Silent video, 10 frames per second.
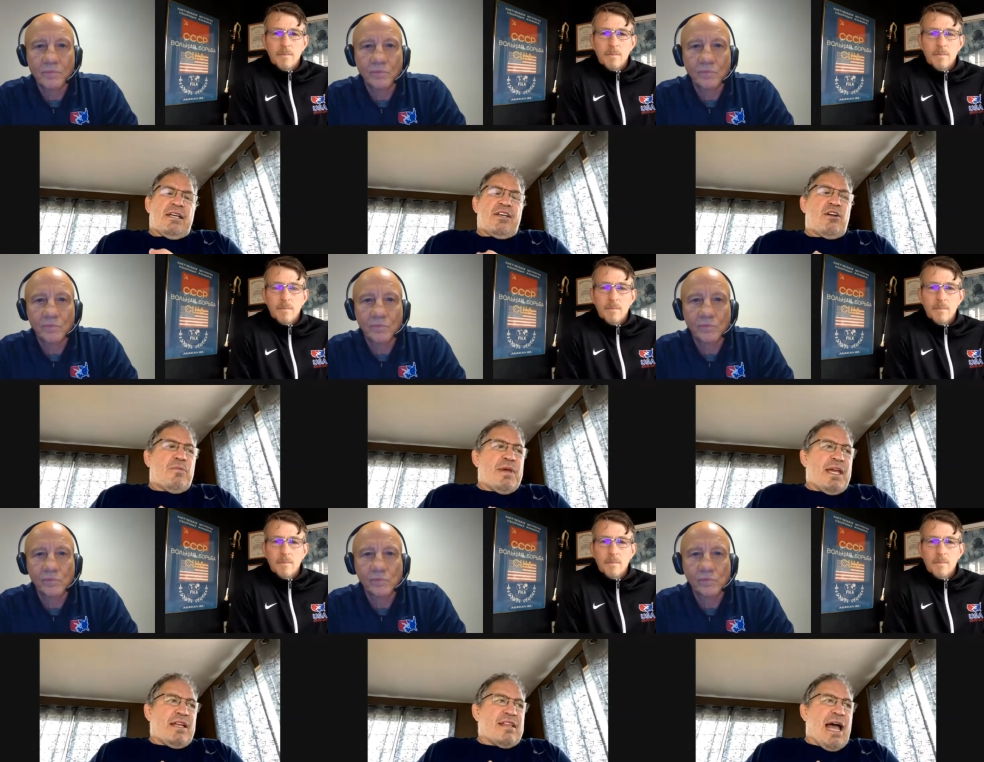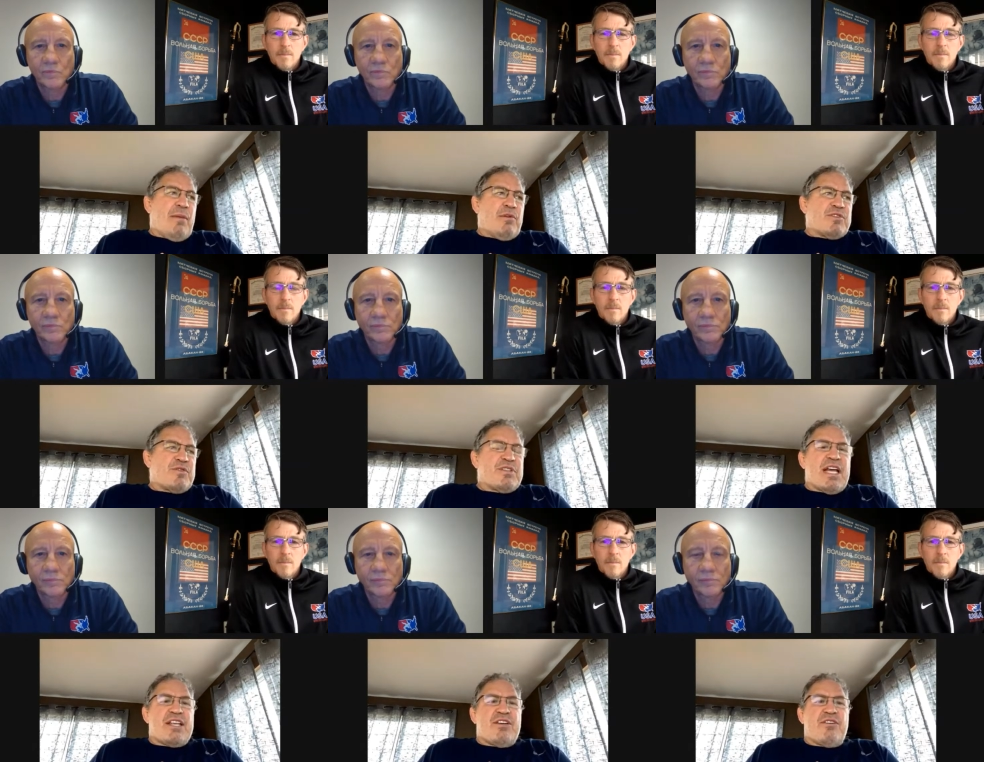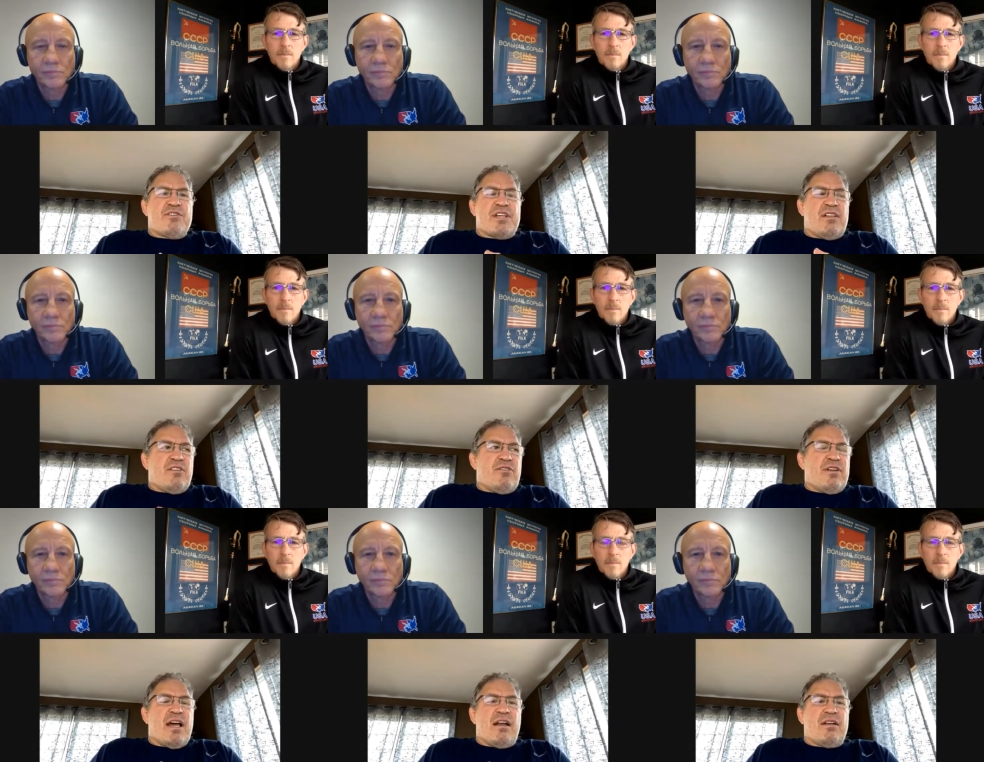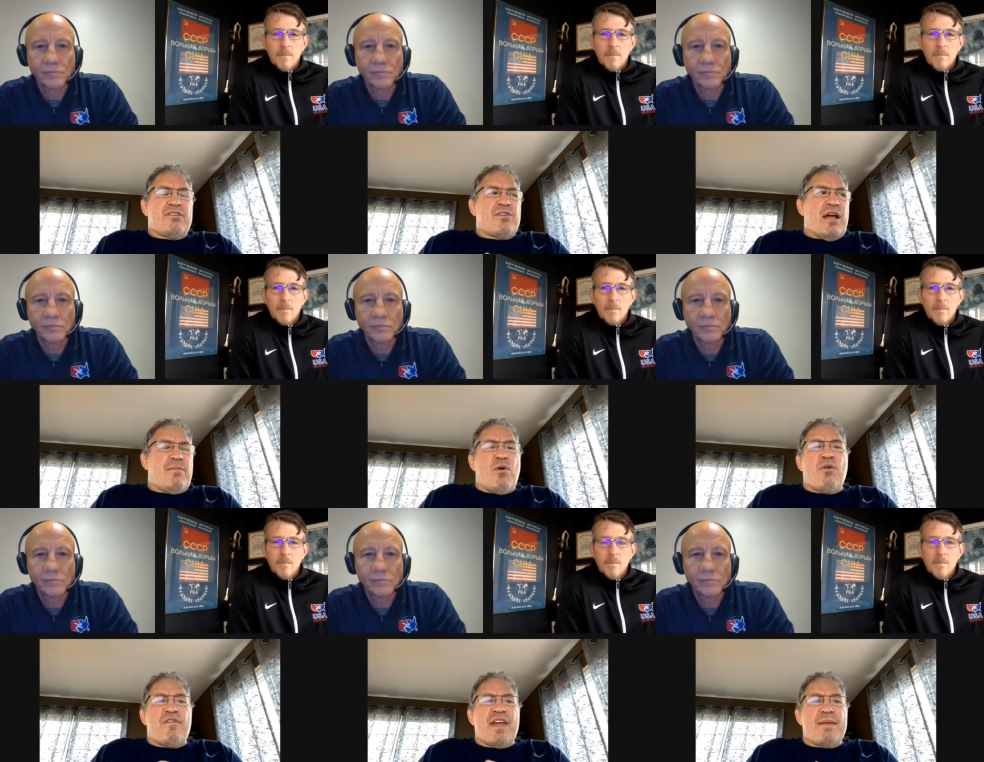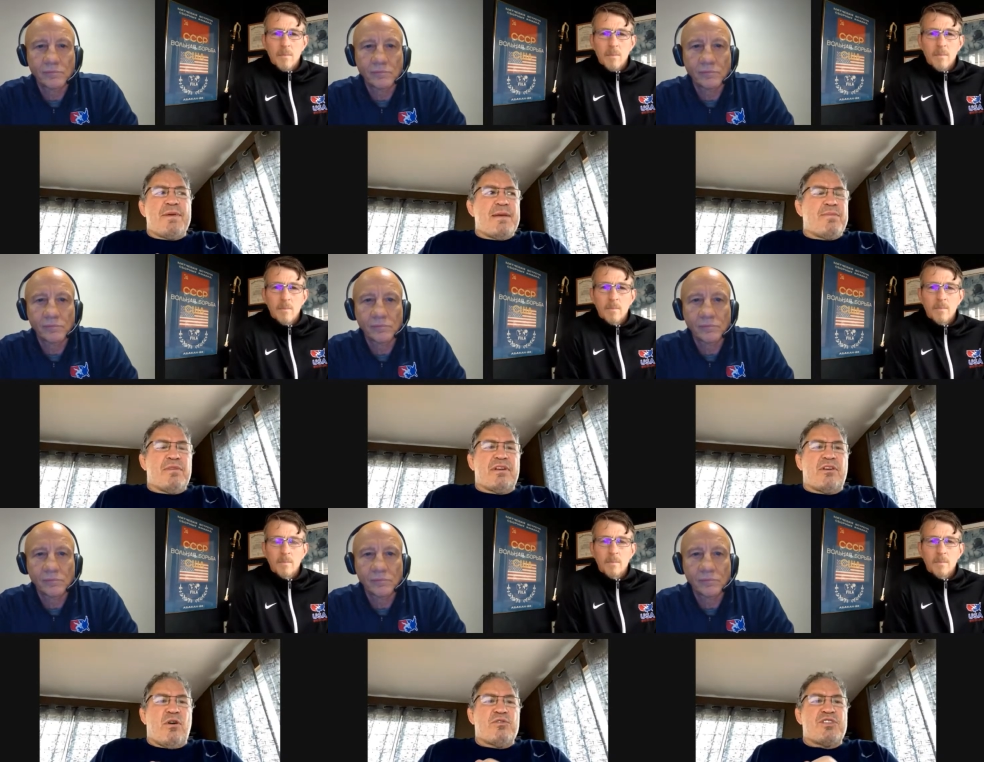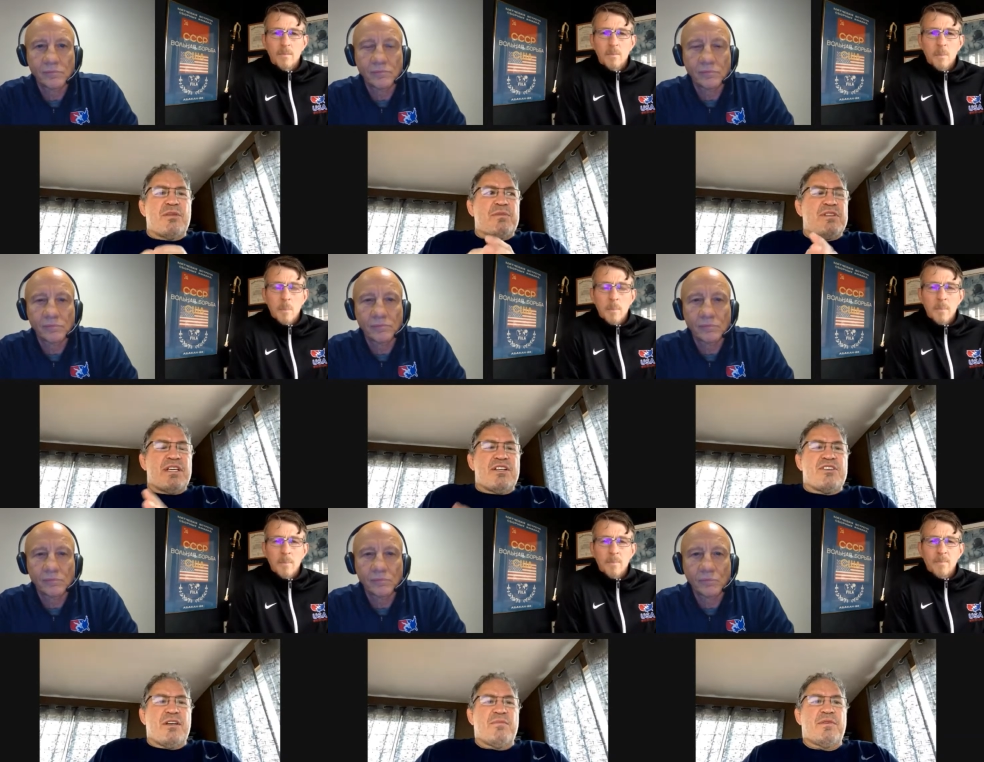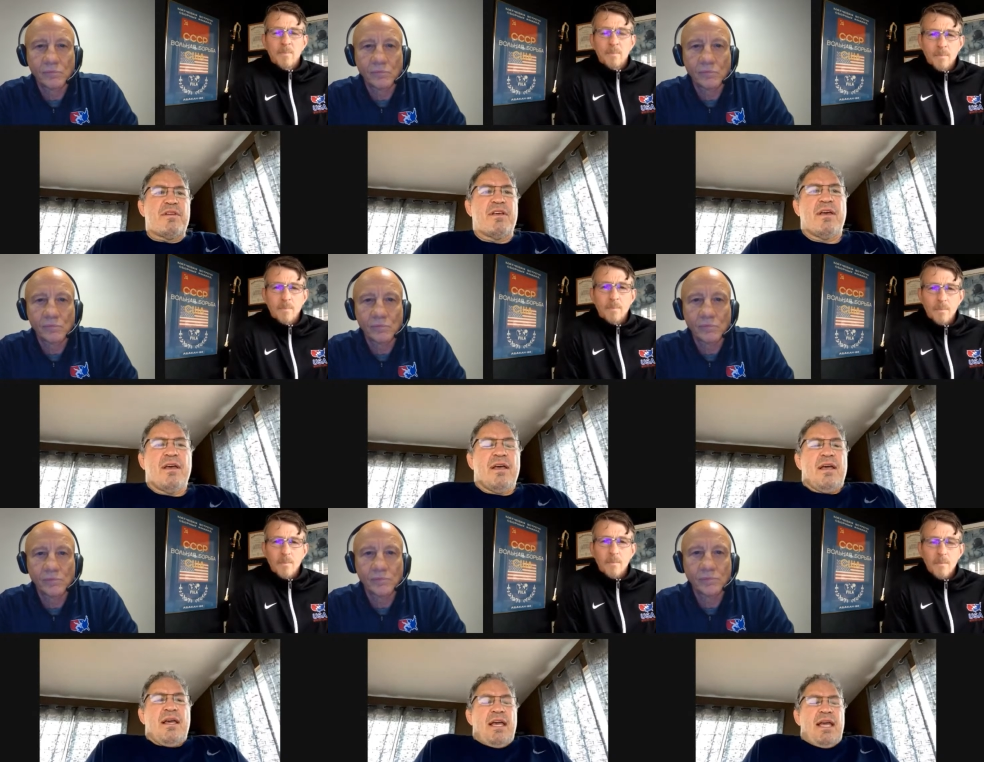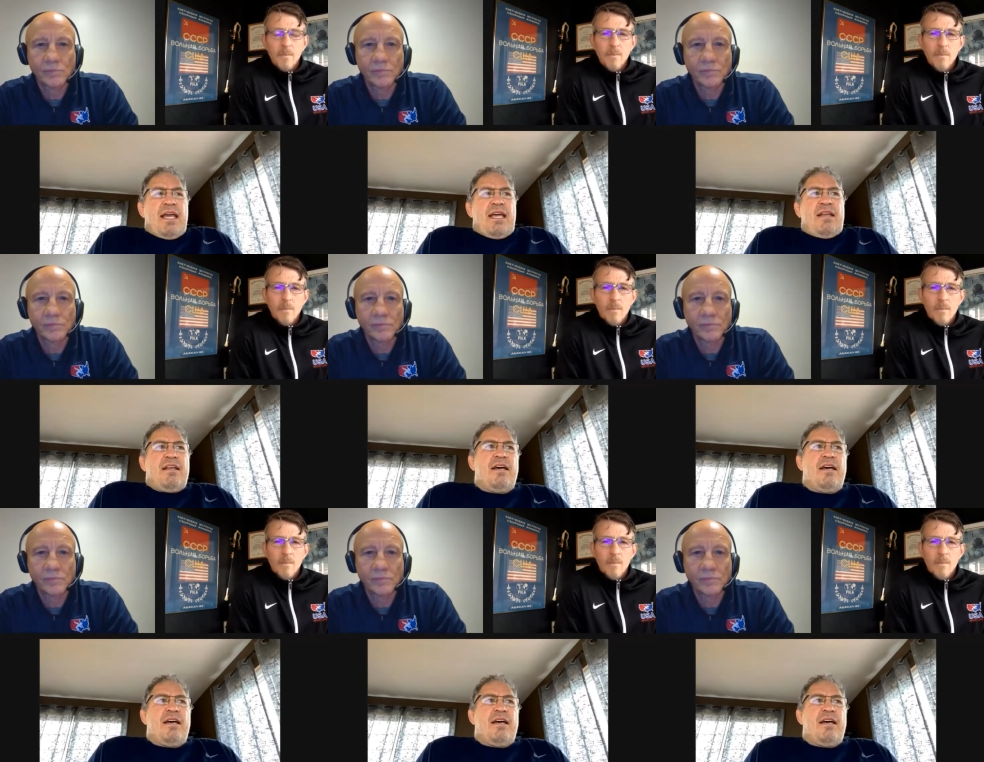Speaker 1: You know, being at Domino's for 10 years, I learned how to try to motivate people and coach them and teach them and and